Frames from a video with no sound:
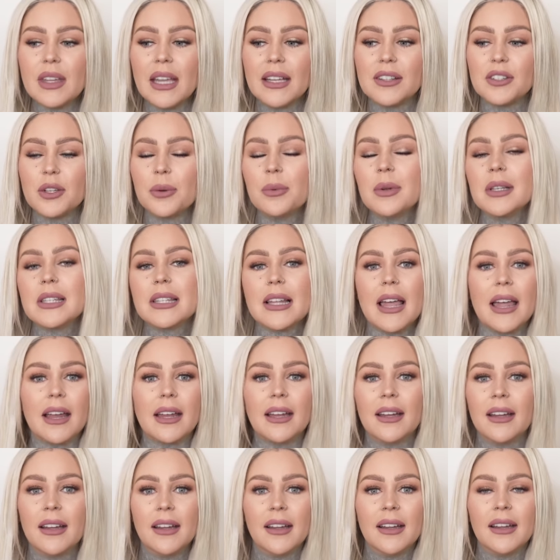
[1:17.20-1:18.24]
it's almost
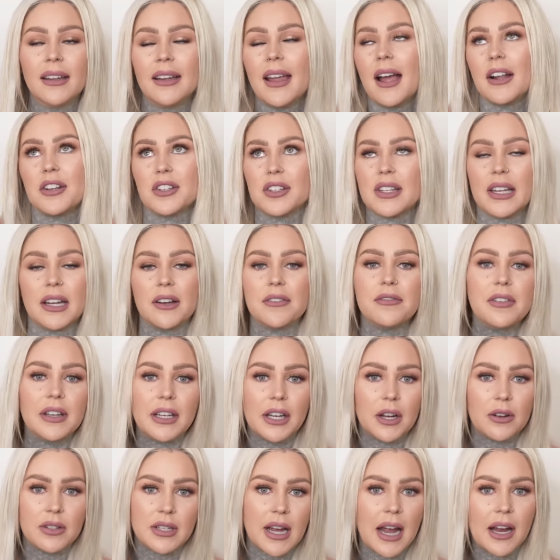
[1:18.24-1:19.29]
like, yeah, just like a
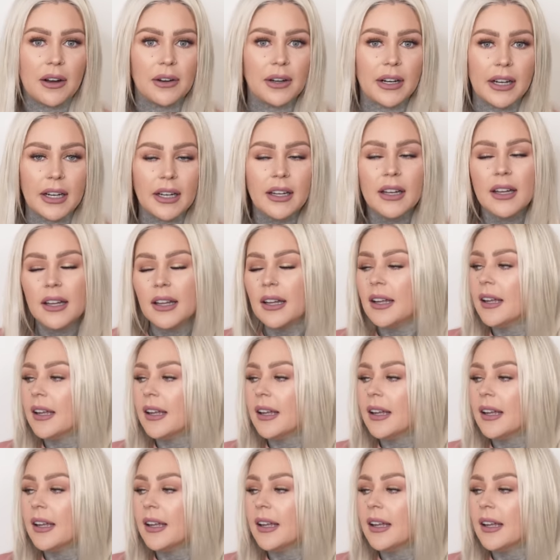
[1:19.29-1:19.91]
video diary.